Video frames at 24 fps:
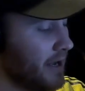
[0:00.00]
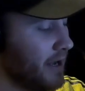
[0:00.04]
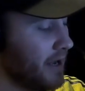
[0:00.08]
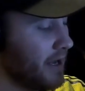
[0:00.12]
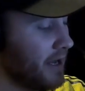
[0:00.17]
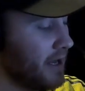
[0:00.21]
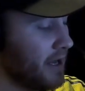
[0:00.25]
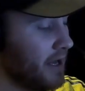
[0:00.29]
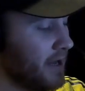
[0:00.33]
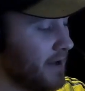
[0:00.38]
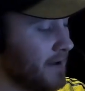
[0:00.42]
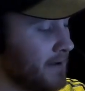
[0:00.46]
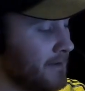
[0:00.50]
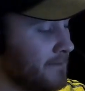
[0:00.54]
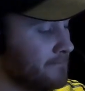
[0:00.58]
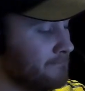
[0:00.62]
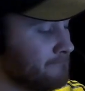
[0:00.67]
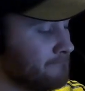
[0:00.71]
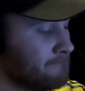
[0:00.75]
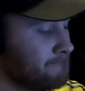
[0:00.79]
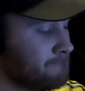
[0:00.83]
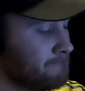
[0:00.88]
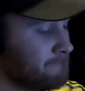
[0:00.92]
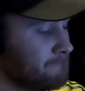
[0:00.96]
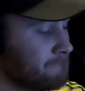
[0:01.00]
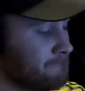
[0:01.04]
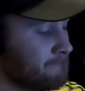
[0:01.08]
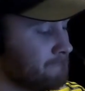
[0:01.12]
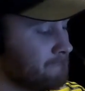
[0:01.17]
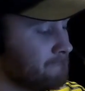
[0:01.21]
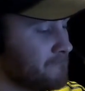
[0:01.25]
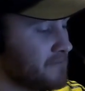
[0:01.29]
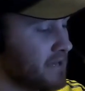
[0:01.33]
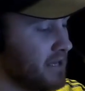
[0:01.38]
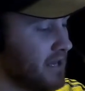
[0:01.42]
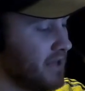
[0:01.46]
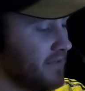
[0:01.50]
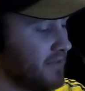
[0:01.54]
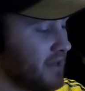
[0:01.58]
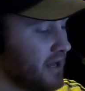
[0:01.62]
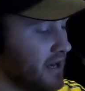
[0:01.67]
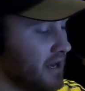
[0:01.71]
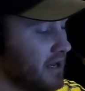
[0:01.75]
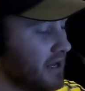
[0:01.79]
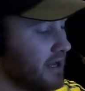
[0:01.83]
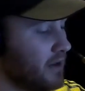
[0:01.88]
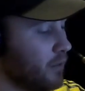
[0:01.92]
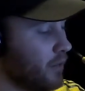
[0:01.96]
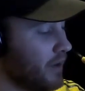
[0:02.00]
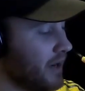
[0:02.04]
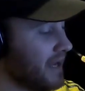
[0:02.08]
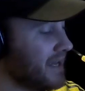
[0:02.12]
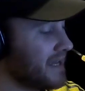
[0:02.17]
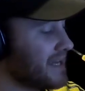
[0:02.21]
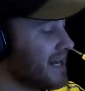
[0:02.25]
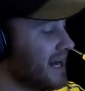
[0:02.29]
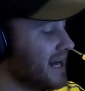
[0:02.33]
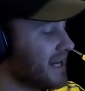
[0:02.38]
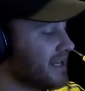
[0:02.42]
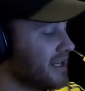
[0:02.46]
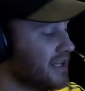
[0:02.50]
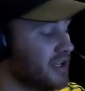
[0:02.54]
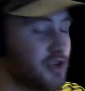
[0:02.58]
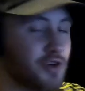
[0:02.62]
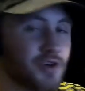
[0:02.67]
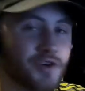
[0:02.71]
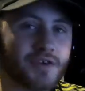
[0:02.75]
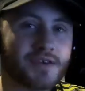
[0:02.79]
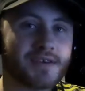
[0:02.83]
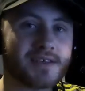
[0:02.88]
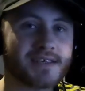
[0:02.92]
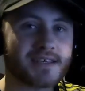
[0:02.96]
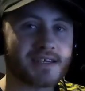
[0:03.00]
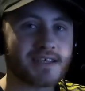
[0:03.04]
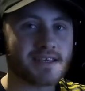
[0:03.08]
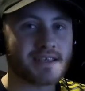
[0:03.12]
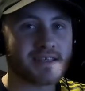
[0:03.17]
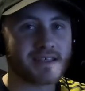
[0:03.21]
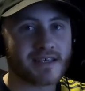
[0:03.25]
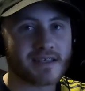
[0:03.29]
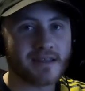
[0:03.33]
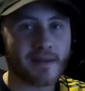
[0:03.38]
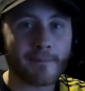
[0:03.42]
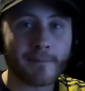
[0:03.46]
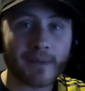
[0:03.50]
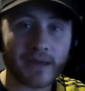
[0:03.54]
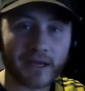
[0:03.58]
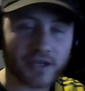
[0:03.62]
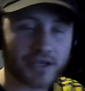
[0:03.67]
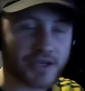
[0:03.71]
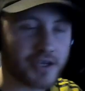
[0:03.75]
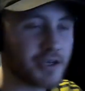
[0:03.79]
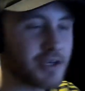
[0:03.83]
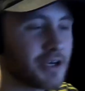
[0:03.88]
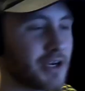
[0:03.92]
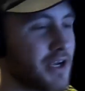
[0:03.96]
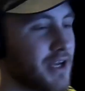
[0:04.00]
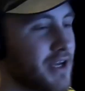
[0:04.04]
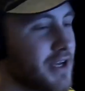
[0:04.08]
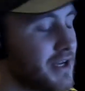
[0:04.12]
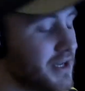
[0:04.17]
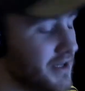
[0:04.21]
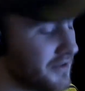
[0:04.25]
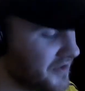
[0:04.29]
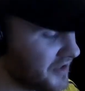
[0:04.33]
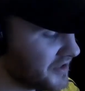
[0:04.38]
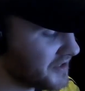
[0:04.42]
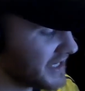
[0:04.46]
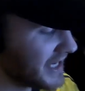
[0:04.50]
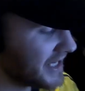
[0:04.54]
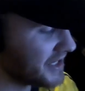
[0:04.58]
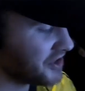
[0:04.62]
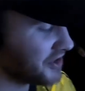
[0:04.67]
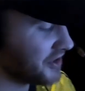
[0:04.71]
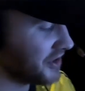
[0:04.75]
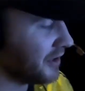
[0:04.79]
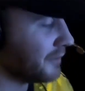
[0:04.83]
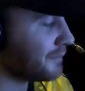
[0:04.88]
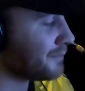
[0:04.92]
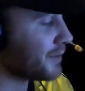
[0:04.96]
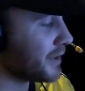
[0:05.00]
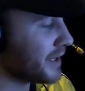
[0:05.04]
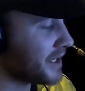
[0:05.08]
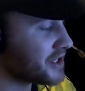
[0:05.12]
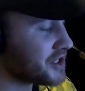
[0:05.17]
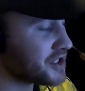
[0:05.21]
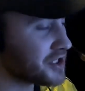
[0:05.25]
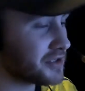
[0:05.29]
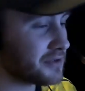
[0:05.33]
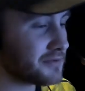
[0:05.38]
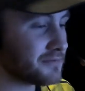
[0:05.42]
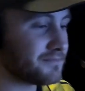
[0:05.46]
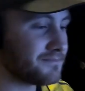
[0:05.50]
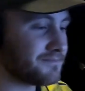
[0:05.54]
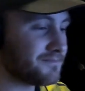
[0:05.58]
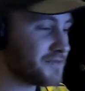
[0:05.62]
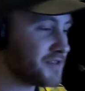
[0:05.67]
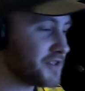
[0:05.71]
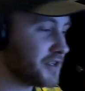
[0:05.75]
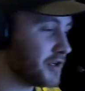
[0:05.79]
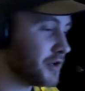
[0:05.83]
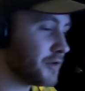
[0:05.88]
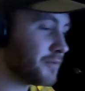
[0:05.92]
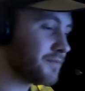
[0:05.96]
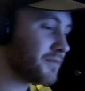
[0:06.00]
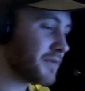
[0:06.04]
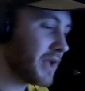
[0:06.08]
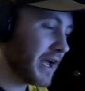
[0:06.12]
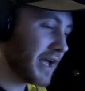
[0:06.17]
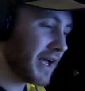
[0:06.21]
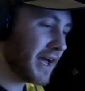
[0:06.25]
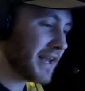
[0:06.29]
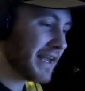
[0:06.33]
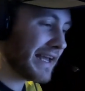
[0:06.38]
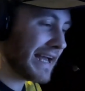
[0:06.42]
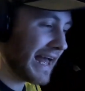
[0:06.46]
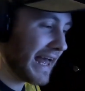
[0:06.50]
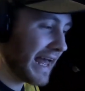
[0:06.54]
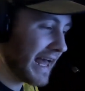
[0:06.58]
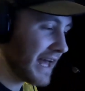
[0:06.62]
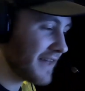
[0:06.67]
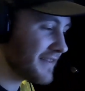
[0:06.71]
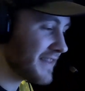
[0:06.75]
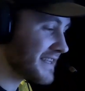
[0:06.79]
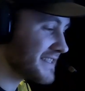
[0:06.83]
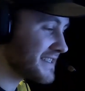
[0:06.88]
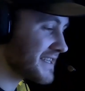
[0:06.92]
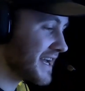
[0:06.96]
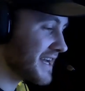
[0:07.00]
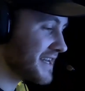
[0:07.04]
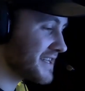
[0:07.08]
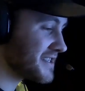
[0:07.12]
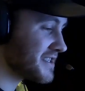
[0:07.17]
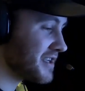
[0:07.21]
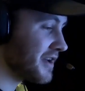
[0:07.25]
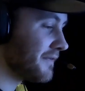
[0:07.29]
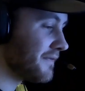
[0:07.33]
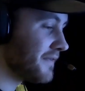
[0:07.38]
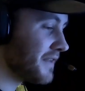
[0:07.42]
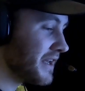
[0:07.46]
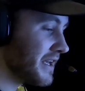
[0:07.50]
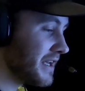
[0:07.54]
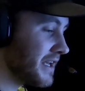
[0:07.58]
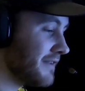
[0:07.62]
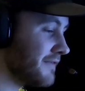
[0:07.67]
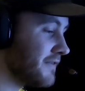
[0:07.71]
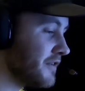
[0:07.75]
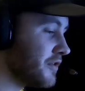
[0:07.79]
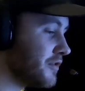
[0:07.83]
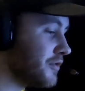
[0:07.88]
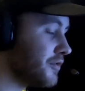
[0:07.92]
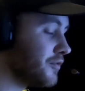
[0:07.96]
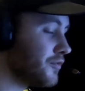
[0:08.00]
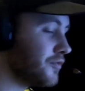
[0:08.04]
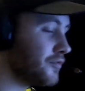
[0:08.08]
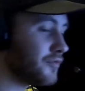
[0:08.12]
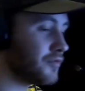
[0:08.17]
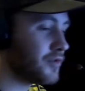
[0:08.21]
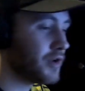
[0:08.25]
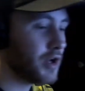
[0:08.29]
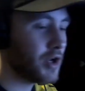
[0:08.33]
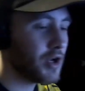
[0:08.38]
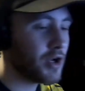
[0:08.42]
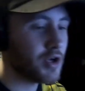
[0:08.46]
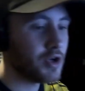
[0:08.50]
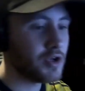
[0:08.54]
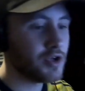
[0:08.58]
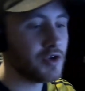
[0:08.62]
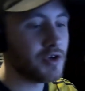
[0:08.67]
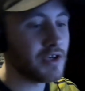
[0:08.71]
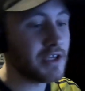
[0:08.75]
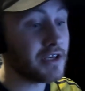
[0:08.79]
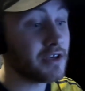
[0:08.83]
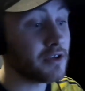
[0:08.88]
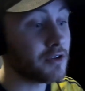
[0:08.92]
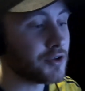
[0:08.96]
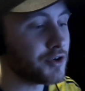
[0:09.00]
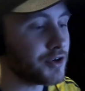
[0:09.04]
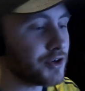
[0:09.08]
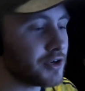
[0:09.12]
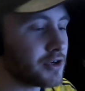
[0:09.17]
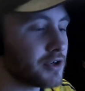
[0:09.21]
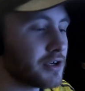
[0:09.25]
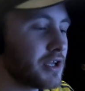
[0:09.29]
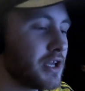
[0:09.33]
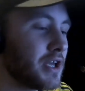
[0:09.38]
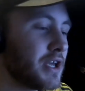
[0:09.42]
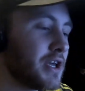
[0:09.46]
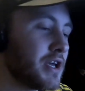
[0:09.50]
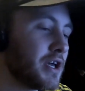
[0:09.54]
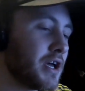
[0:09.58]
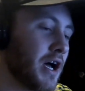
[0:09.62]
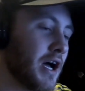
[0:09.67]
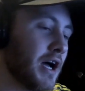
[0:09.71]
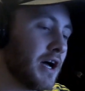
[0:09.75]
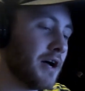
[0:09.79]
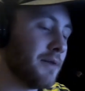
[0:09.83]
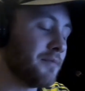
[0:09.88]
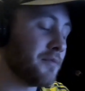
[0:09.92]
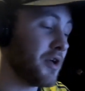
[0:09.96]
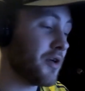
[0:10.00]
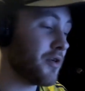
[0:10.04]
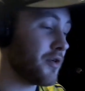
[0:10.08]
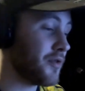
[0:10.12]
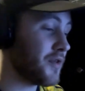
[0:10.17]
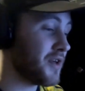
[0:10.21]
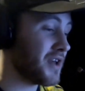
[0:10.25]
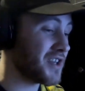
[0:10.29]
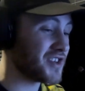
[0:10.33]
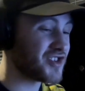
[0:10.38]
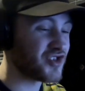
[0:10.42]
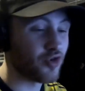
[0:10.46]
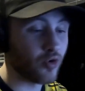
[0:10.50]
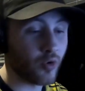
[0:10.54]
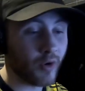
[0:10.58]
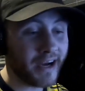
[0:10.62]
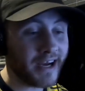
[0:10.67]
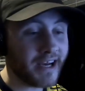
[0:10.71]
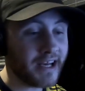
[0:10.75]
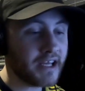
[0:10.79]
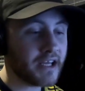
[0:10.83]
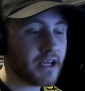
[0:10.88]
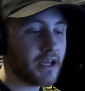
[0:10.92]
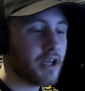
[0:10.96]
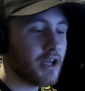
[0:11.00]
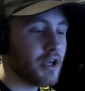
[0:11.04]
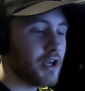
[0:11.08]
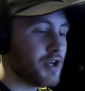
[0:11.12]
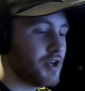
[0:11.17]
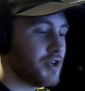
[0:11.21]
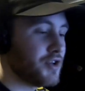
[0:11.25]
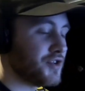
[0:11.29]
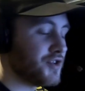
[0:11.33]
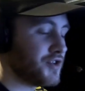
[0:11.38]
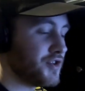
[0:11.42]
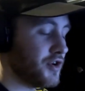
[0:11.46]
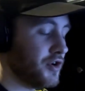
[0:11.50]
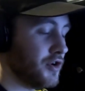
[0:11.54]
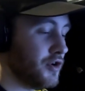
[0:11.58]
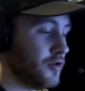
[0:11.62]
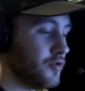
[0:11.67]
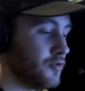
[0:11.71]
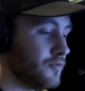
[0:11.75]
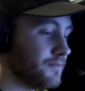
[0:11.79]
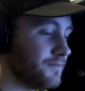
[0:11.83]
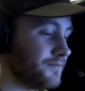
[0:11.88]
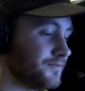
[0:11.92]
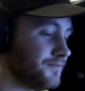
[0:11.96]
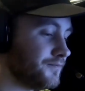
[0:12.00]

And then when I got it, and you couldn't see this in the picture, there's actually an abrasion, so I kind of got had. That's the kind of stuff that if you need to learn. The other thing is grading. So